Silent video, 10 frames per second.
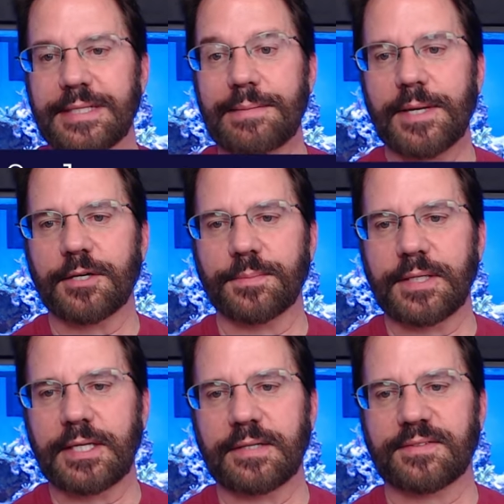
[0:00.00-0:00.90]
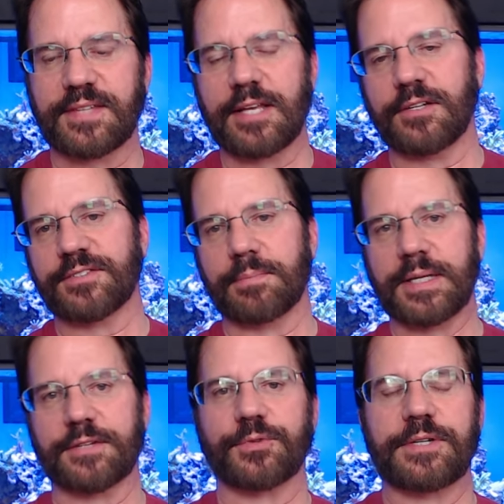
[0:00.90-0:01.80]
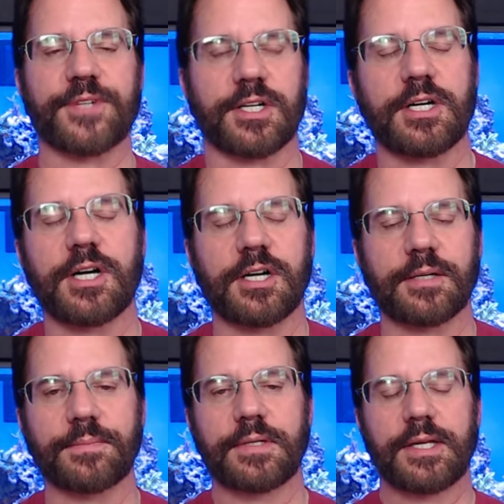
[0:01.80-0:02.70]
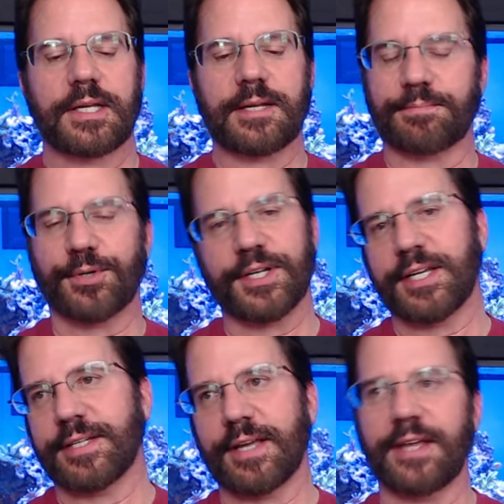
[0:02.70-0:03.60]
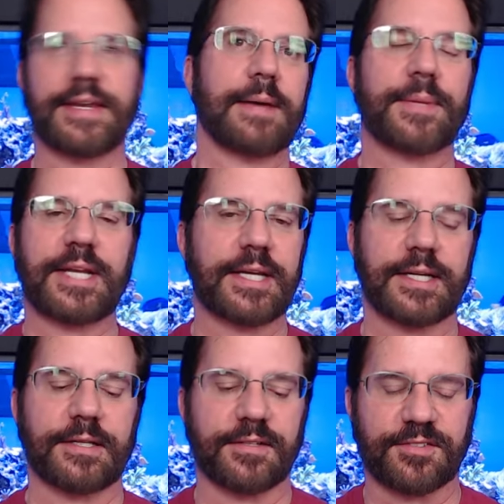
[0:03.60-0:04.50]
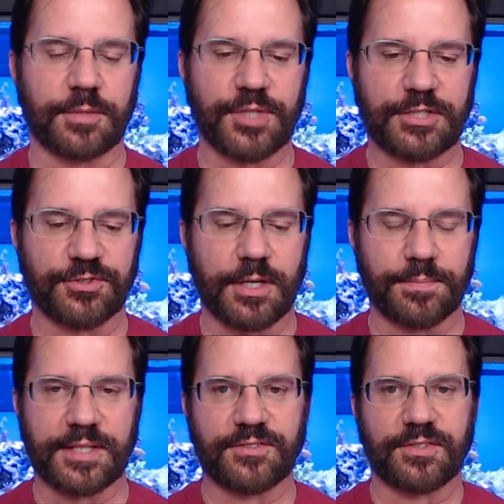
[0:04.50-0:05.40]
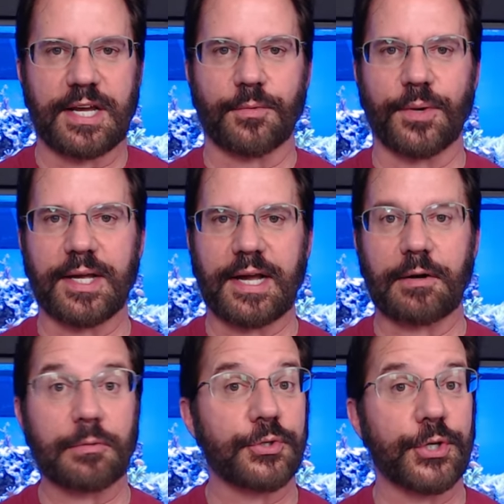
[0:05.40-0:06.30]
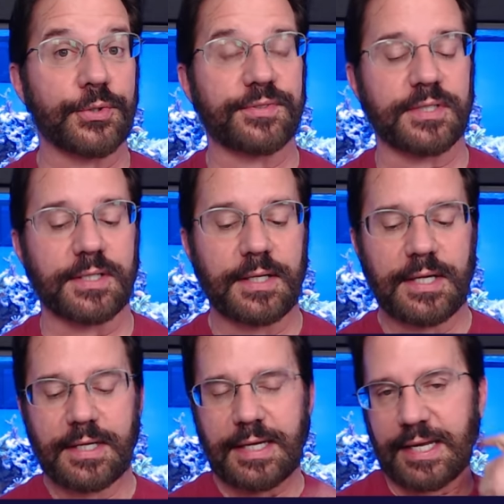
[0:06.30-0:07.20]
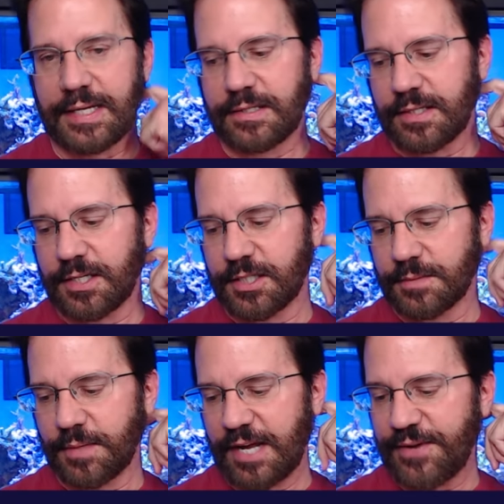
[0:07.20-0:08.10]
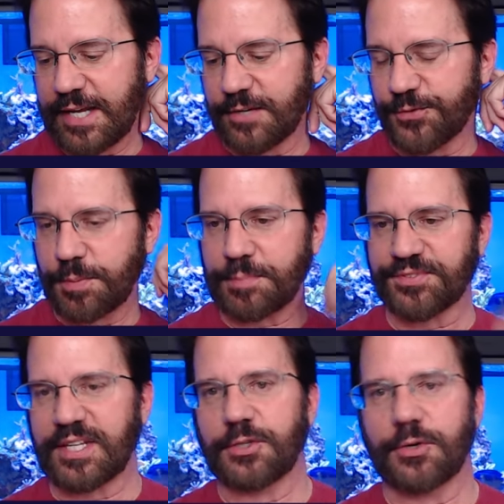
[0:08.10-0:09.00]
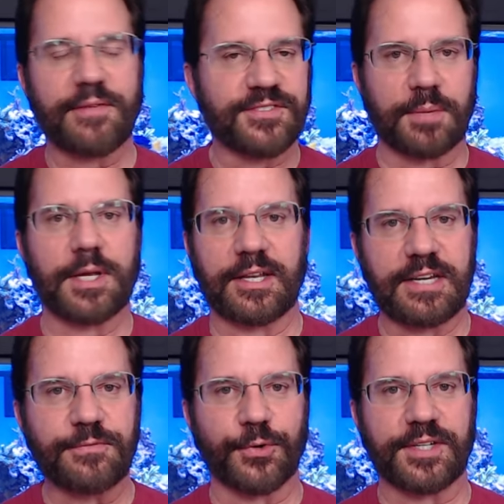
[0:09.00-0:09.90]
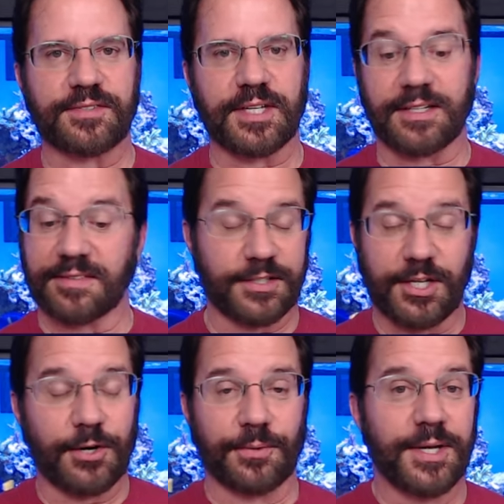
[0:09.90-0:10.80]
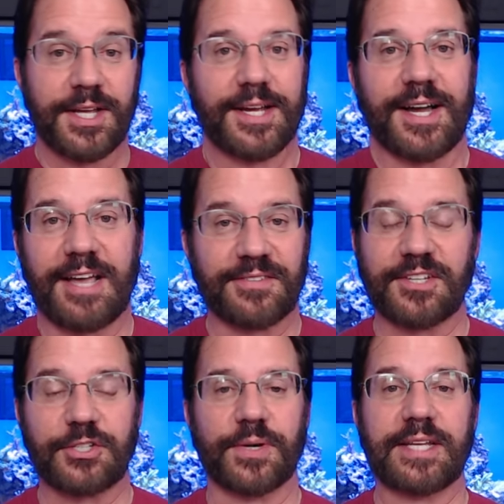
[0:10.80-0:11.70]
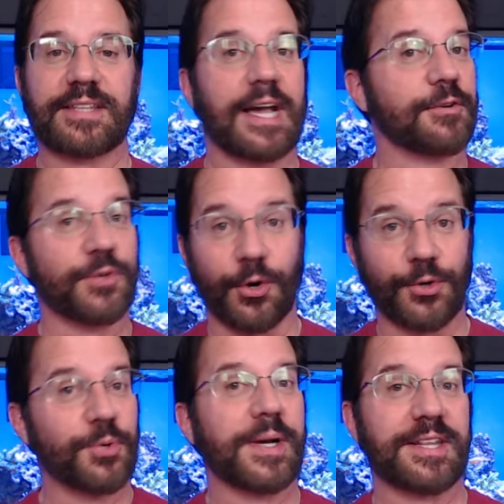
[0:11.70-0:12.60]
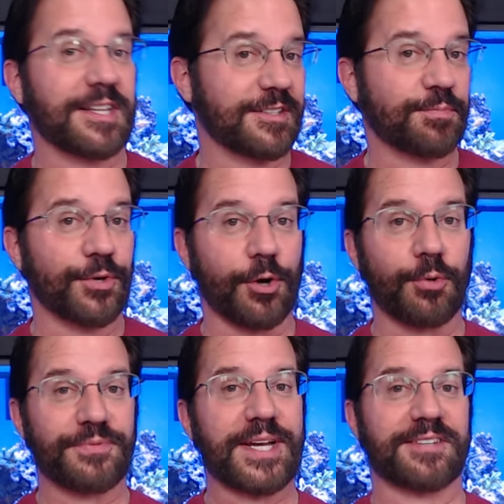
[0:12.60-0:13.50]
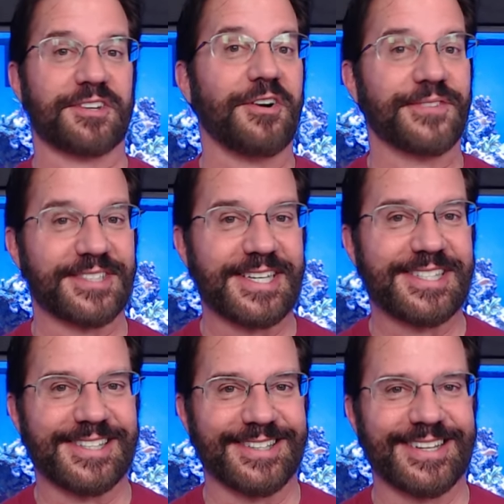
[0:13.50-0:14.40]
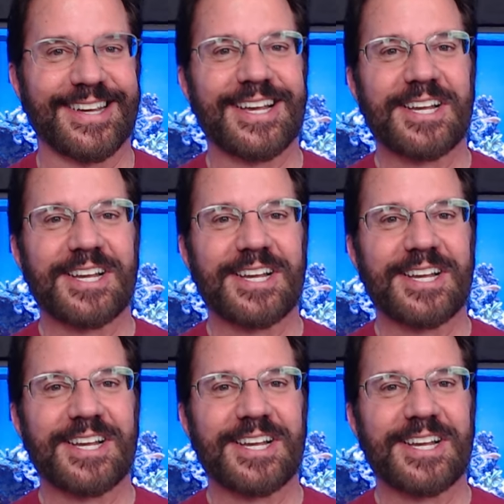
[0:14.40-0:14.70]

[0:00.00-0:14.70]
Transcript: email me sales@milosreef.com and put in anemone in the subject or something, so that way I will notice it. And I've had a few people say, you haven't sent me an invoice yet. And I say, no, I haven't sent you anything. I don't owe you anything at this point. All we've had is a conversation.